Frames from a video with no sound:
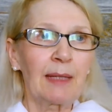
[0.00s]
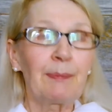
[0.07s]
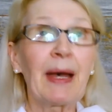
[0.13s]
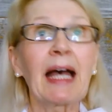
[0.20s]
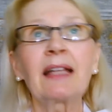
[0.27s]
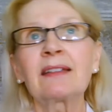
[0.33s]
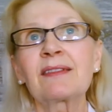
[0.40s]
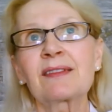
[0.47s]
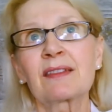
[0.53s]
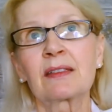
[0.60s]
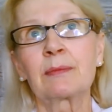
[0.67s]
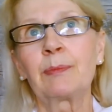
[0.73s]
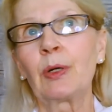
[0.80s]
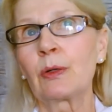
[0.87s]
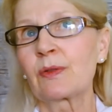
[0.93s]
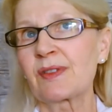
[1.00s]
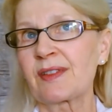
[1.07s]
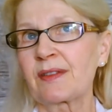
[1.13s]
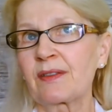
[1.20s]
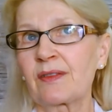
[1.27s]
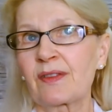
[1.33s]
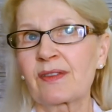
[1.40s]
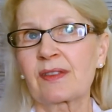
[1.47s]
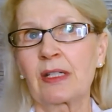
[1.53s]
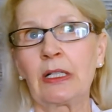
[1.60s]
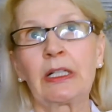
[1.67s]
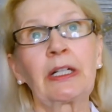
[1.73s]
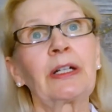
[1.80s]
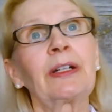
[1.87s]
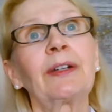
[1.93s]
balancing poses
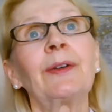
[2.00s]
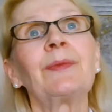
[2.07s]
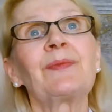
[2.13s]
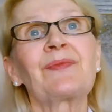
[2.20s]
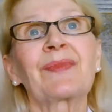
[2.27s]
are